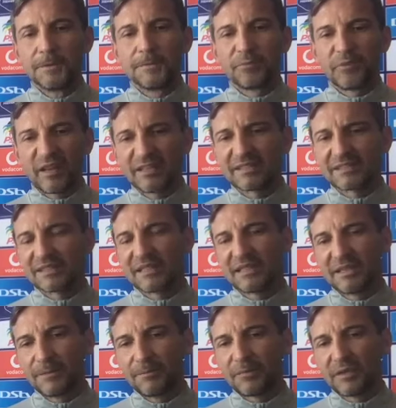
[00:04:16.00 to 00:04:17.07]
that is
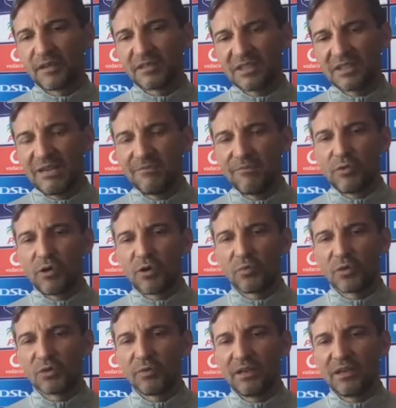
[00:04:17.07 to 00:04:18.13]
the, the teamwork
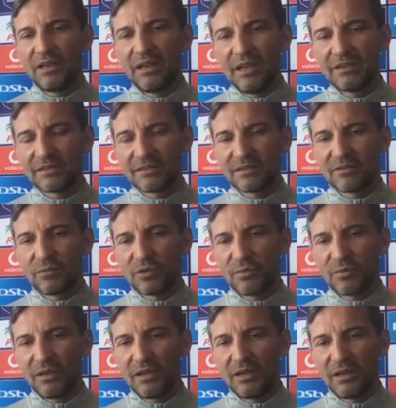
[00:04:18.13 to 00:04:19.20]
what we need, what
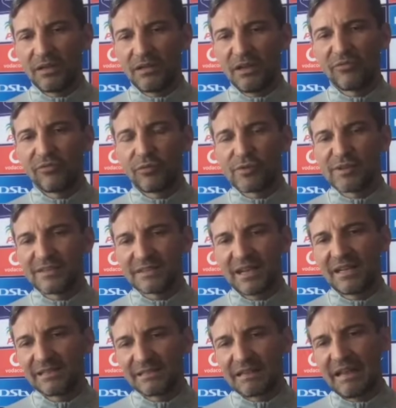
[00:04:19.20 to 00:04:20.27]
we need for
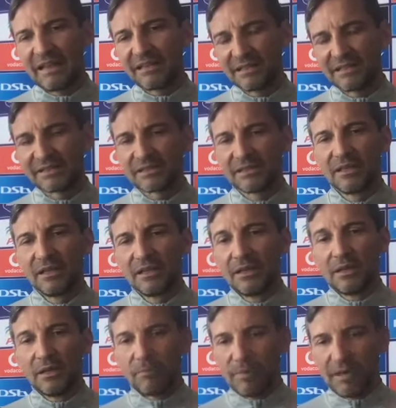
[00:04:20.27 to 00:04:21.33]
results like this.
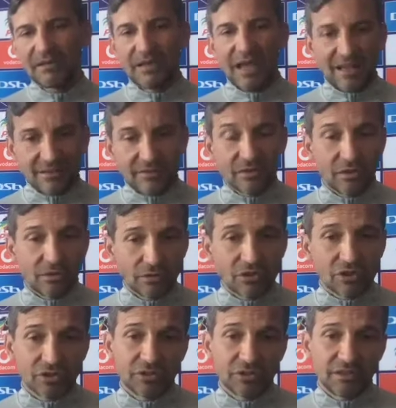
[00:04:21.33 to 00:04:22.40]
But as a
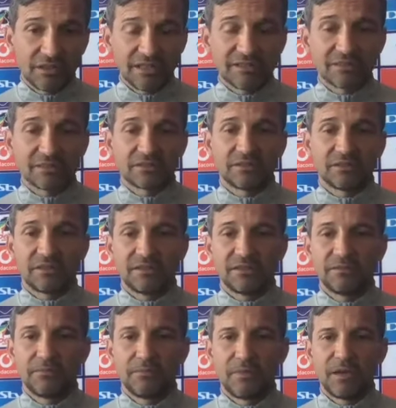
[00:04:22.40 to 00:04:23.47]
coach, yes,
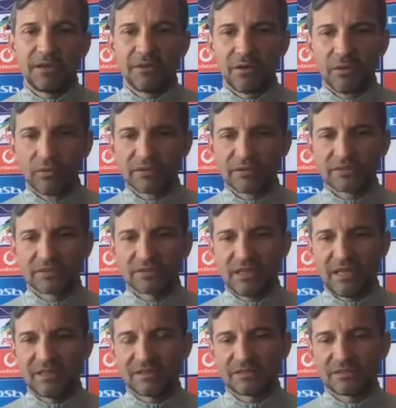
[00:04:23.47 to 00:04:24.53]
um, I know this.
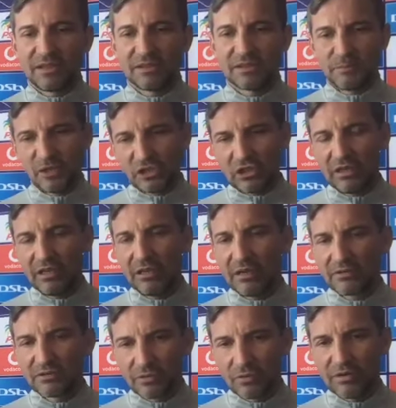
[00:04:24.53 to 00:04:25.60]
It's especially
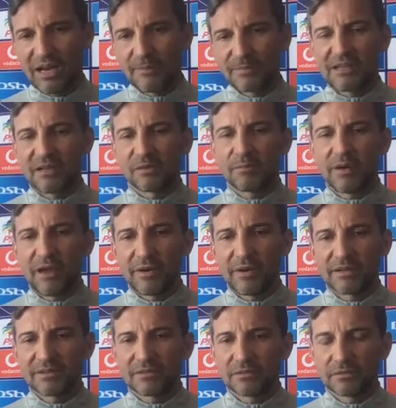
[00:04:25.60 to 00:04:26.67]
in so clubs like
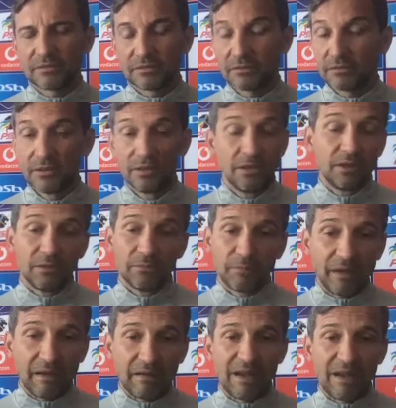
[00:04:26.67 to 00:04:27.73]
Pirates or
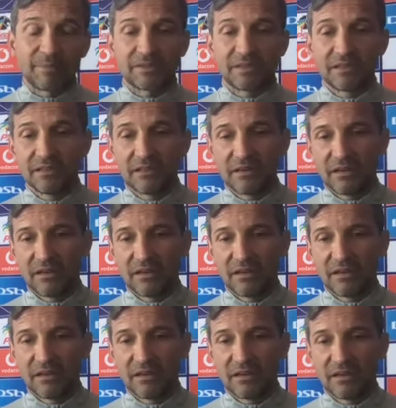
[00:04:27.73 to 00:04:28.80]
big clubs in in
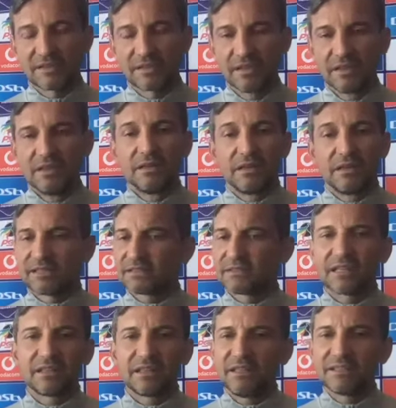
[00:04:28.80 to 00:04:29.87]
countries. It's
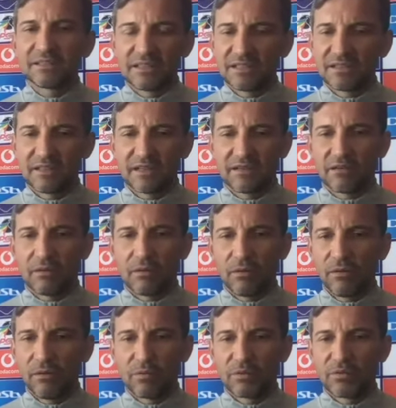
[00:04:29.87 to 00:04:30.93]
not easy. Then
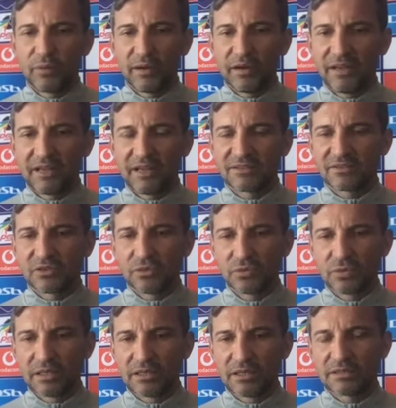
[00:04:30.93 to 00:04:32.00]
all one win against
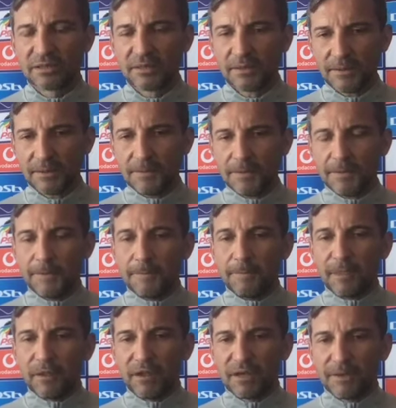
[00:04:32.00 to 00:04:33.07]
you, and
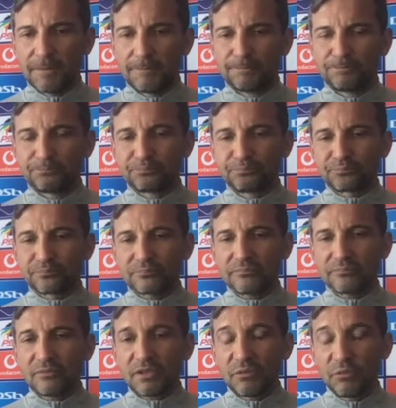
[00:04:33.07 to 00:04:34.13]
um,
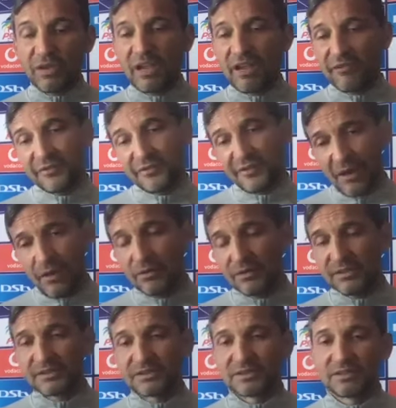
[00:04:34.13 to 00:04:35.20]
we have now
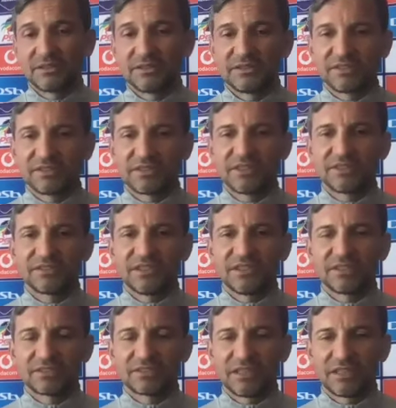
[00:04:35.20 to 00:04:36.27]
this the
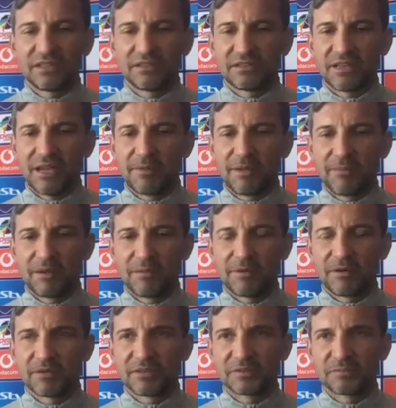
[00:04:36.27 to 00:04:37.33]
statistics, and I'm happy
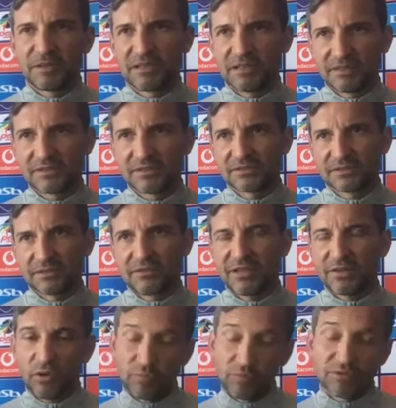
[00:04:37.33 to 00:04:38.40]
about this. But this is not
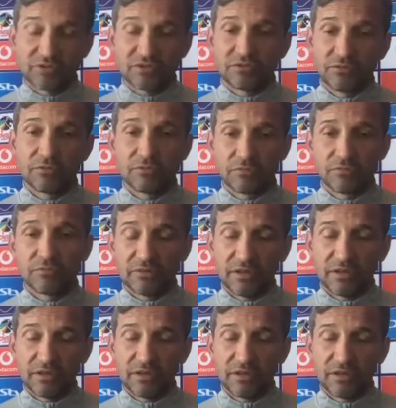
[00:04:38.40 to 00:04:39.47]
always
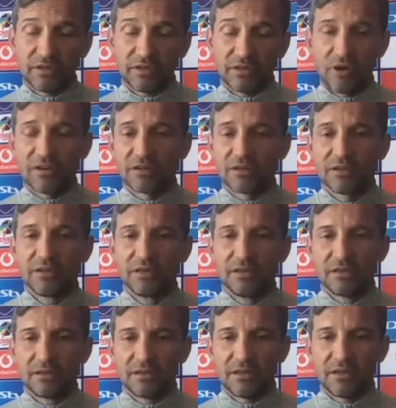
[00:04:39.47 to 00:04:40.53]
easy to work.
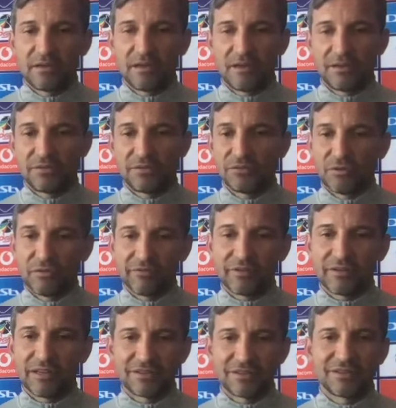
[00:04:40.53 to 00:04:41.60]
Yeah, you don't
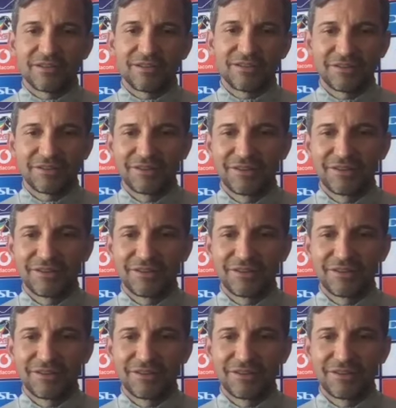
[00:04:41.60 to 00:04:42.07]
forget the